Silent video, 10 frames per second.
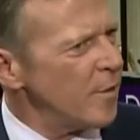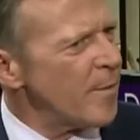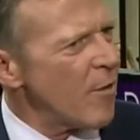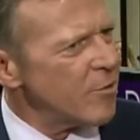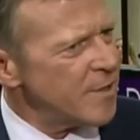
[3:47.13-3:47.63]
William
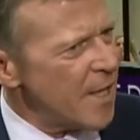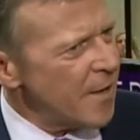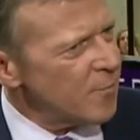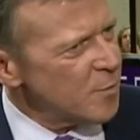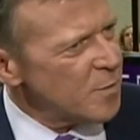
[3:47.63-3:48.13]
Howard
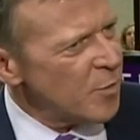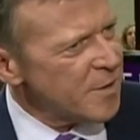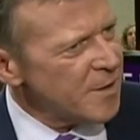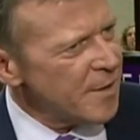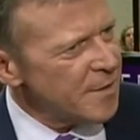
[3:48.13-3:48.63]
Taft was
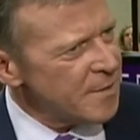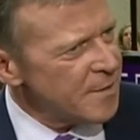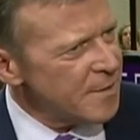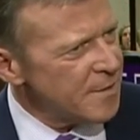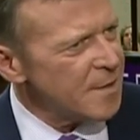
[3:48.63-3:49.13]
president,
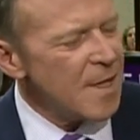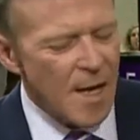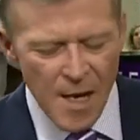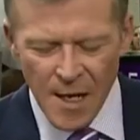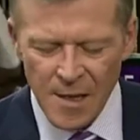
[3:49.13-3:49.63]

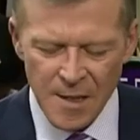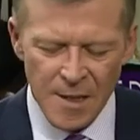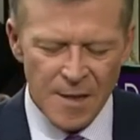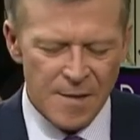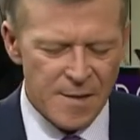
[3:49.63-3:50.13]
and
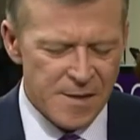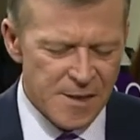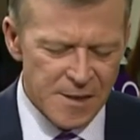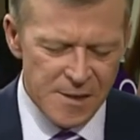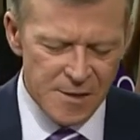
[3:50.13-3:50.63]
the
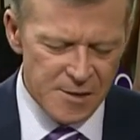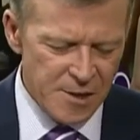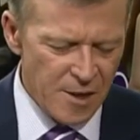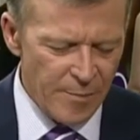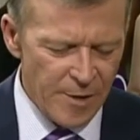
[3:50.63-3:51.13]
6
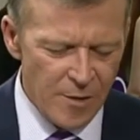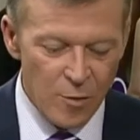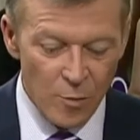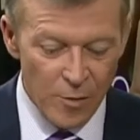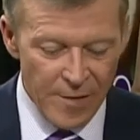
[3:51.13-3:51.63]
gentlemen
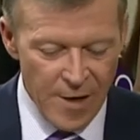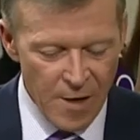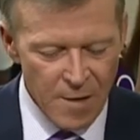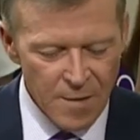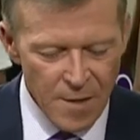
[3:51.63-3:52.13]
who were
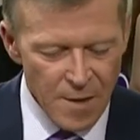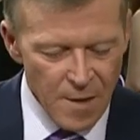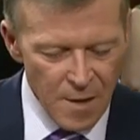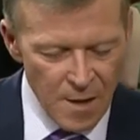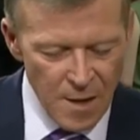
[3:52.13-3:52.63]
there,
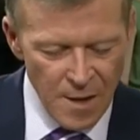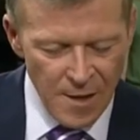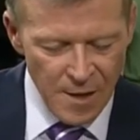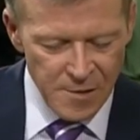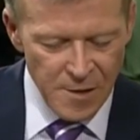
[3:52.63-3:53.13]

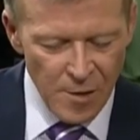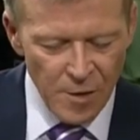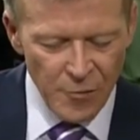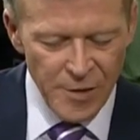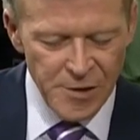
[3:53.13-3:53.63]
Nelson
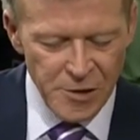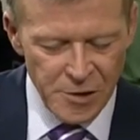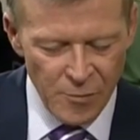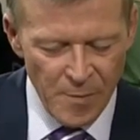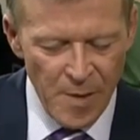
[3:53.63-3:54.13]

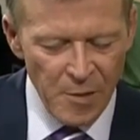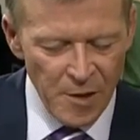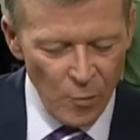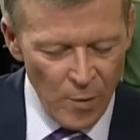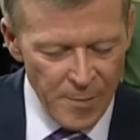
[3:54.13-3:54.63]
Aldrich,
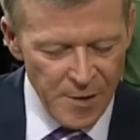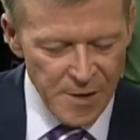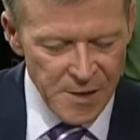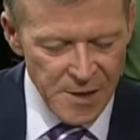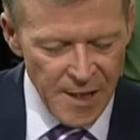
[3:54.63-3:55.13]
Republican whip in
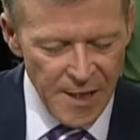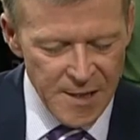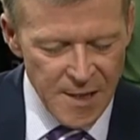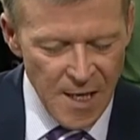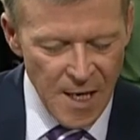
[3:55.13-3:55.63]
the
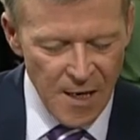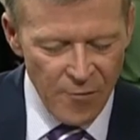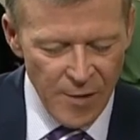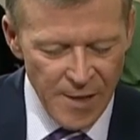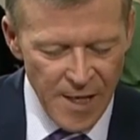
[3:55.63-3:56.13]
Senate,
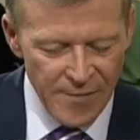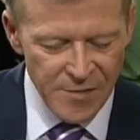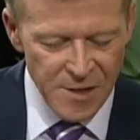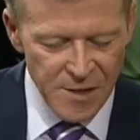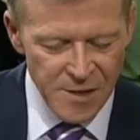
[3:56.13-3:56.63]
Henry
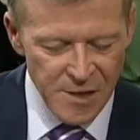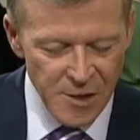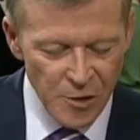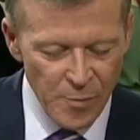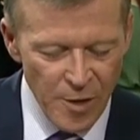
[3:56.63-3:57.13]
Davison,
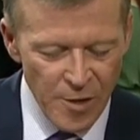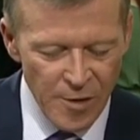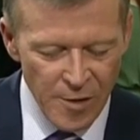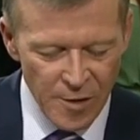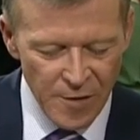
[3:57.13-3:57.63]
senior
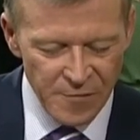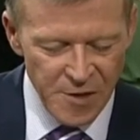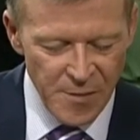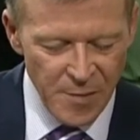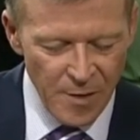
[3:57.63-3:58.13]
partner of
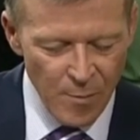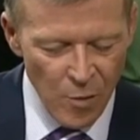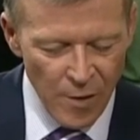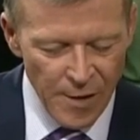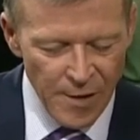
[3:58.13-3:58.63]
J.P.
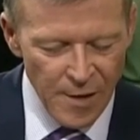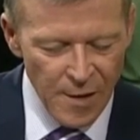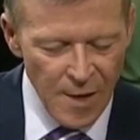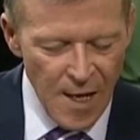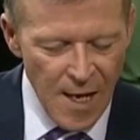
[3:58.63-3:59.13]
Morgan,
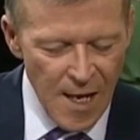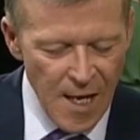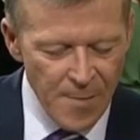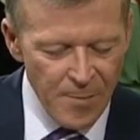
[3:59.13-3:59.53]
A.